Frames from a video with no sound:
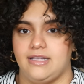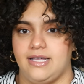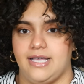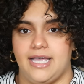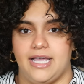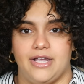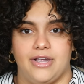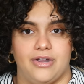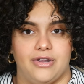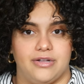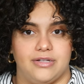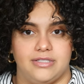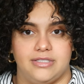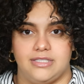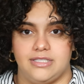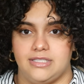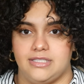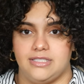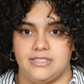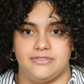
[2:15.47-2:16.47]
The air
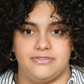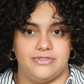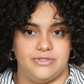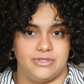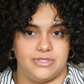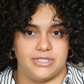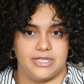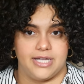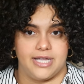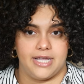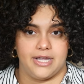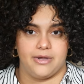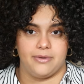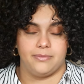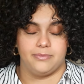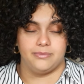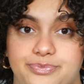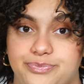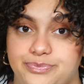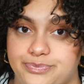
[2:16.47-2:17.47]
to diffuse your hair.
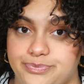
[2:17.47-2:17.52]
